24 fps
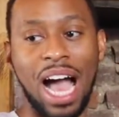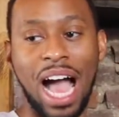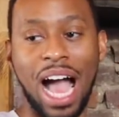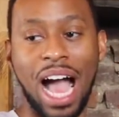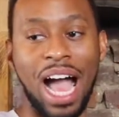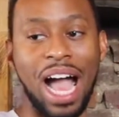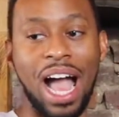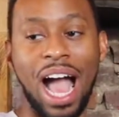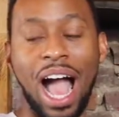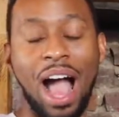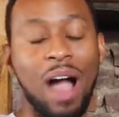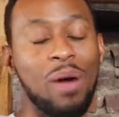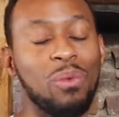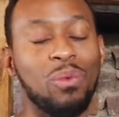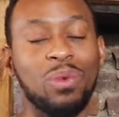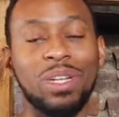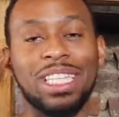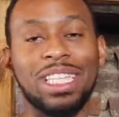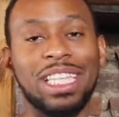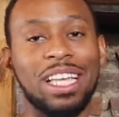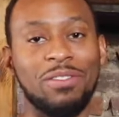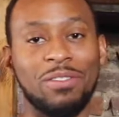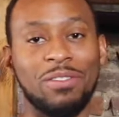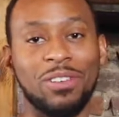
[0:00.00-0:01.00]
I
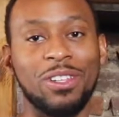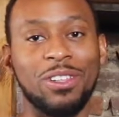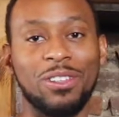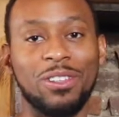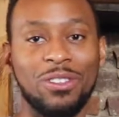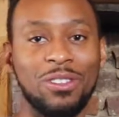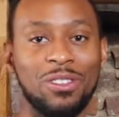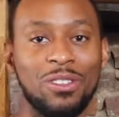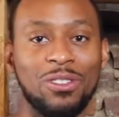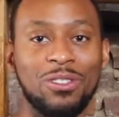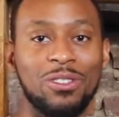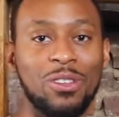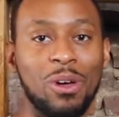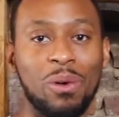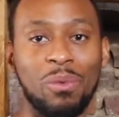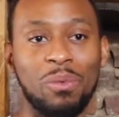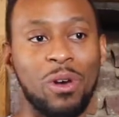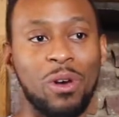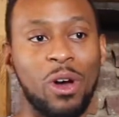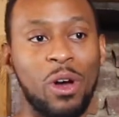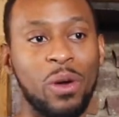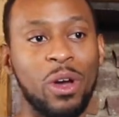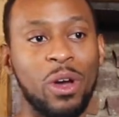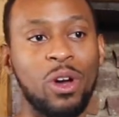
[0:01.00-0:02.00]
would never
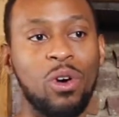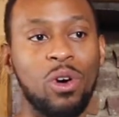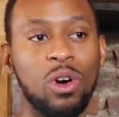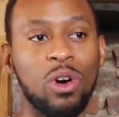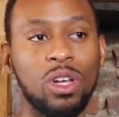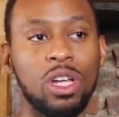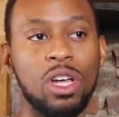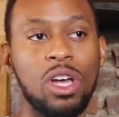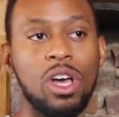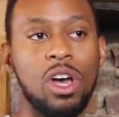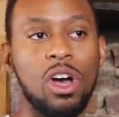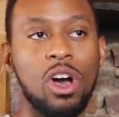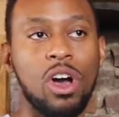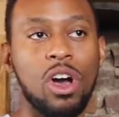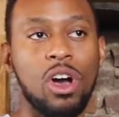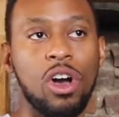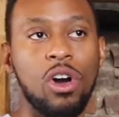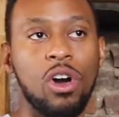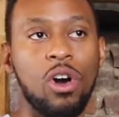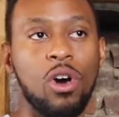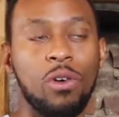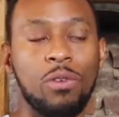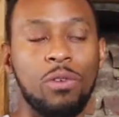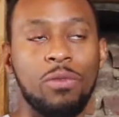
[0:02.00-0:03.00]
stop growing,
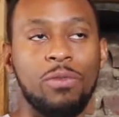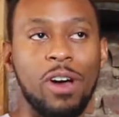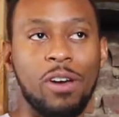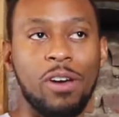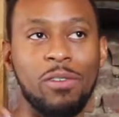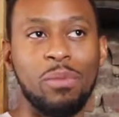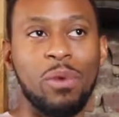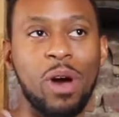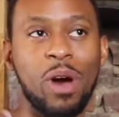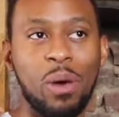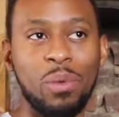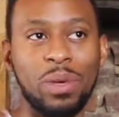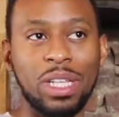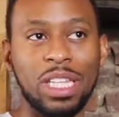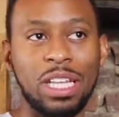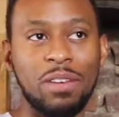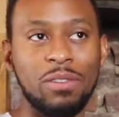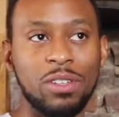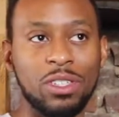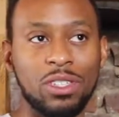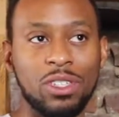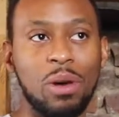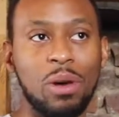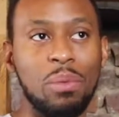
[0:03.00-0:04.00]
or furthermore, I would
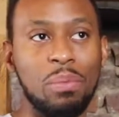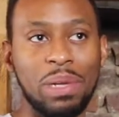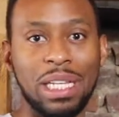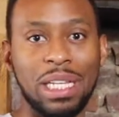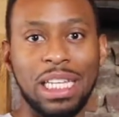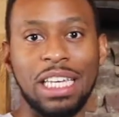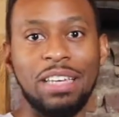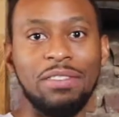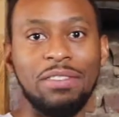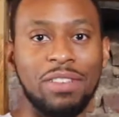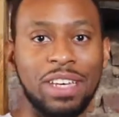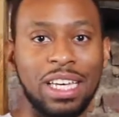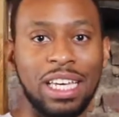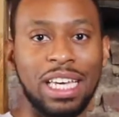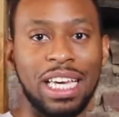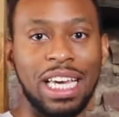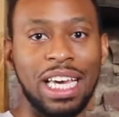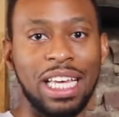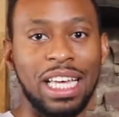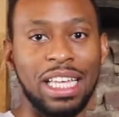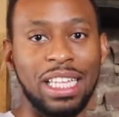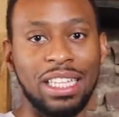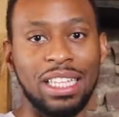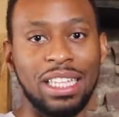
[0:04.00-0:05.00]
never stop believing
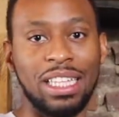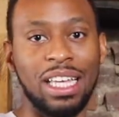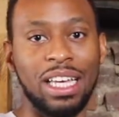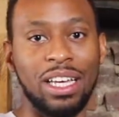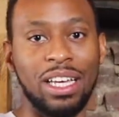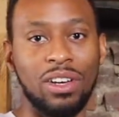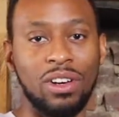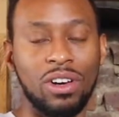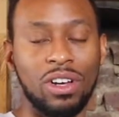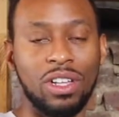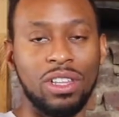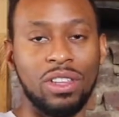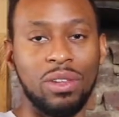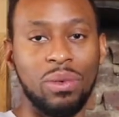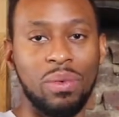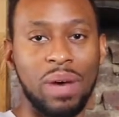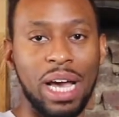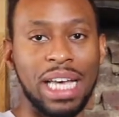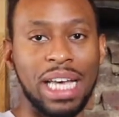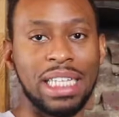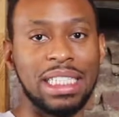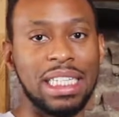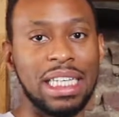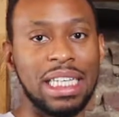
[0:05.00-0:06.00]
in God the
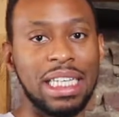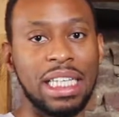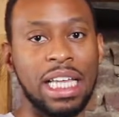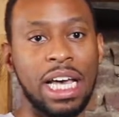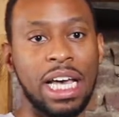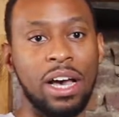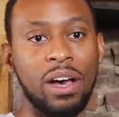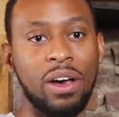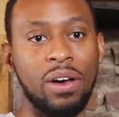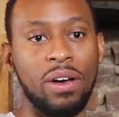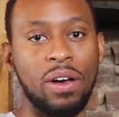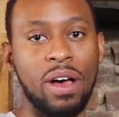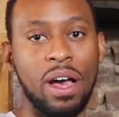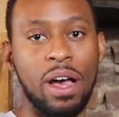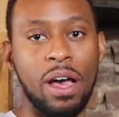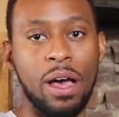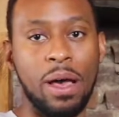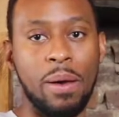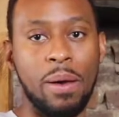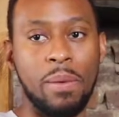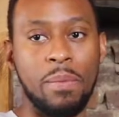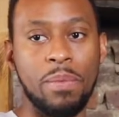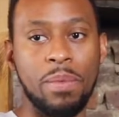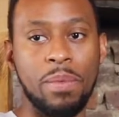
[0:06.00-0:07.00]
way I see it now.
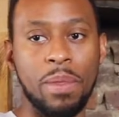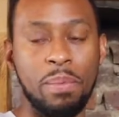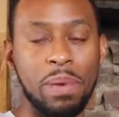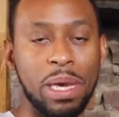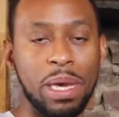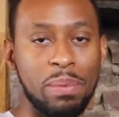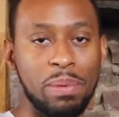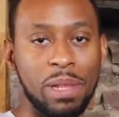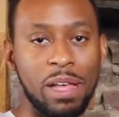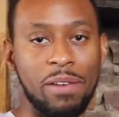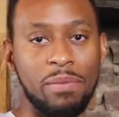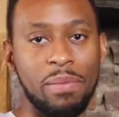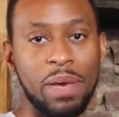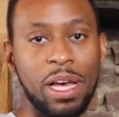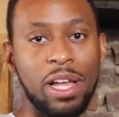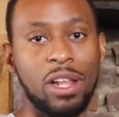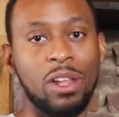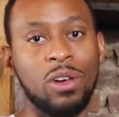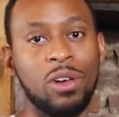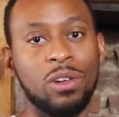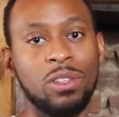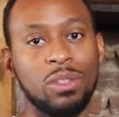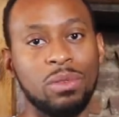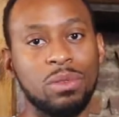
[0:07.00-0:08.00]
The people I've met
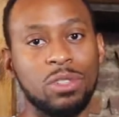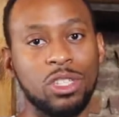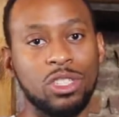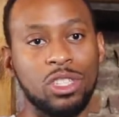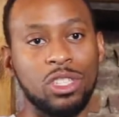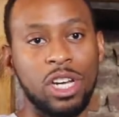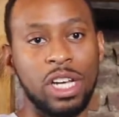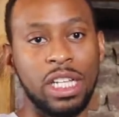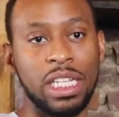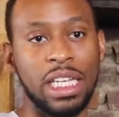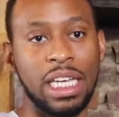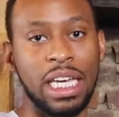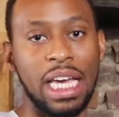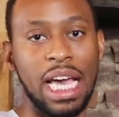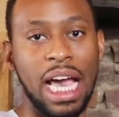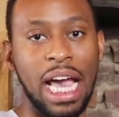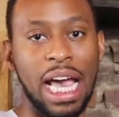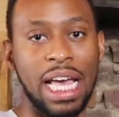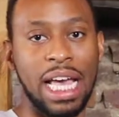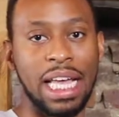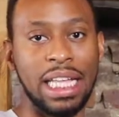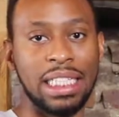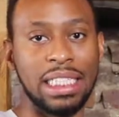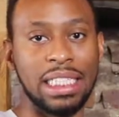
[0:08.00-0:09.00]
along the journey,
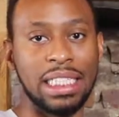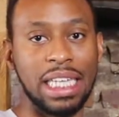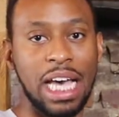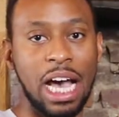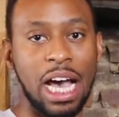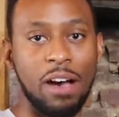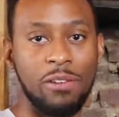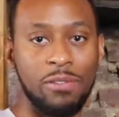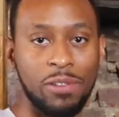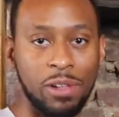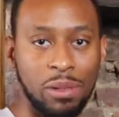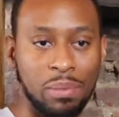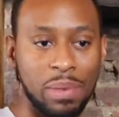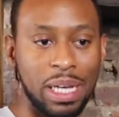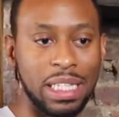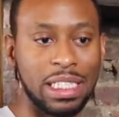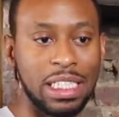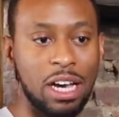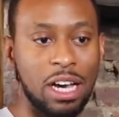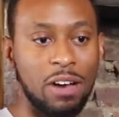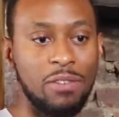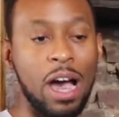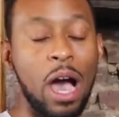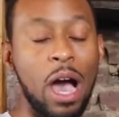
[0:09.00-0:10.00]
and how I feel
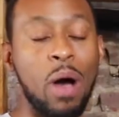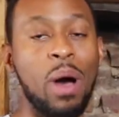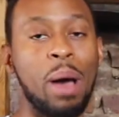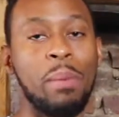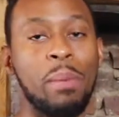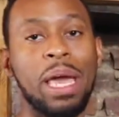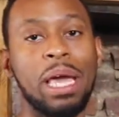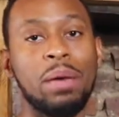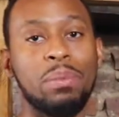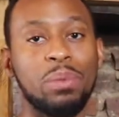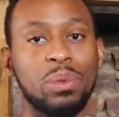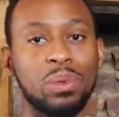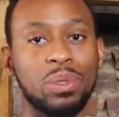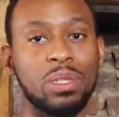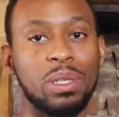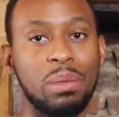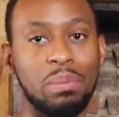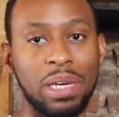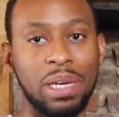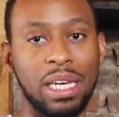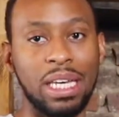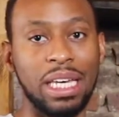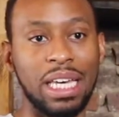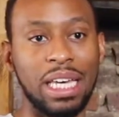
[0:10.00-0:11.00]
myself, how I'm able to
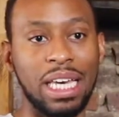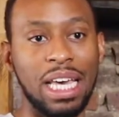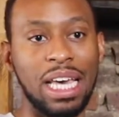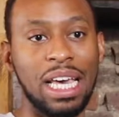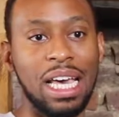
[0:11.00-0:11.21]
be